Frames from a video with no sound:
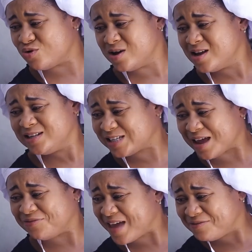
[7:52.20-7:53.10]
Cook,
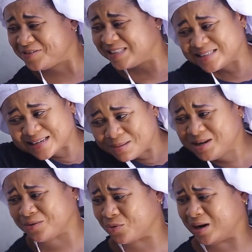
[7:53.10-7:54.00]
Chef, everything, I
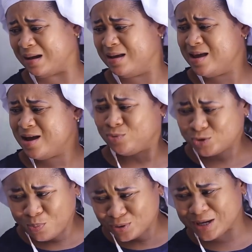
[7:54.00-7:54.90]
mean the runner.
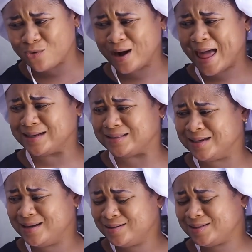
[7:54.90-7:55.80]
You suppose they collide.
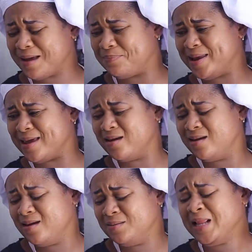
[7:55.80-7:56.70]
See they play.
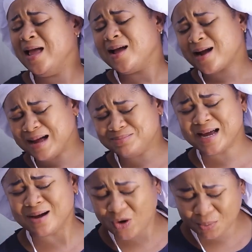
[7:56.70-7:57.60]

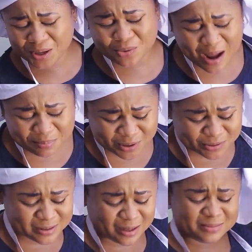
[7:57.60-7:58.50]
Calm down, come here, you quiet
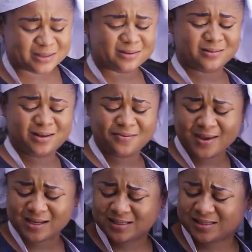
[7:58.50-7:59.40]
me, do something. They
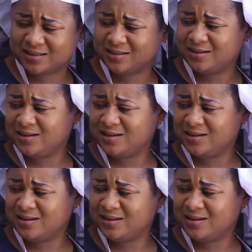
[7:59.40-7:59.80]
vex.